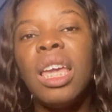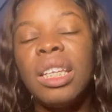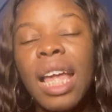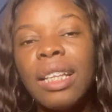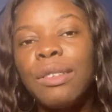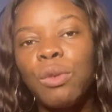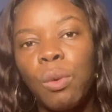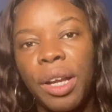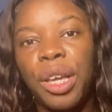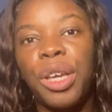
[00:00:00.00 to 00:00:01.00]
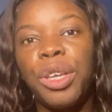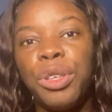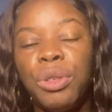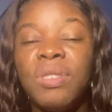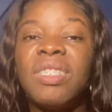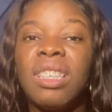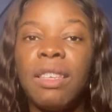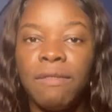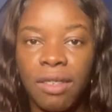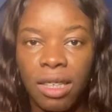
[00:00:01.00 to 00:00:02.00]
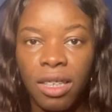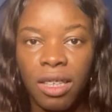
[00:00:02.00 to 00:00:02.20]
That is where your CV,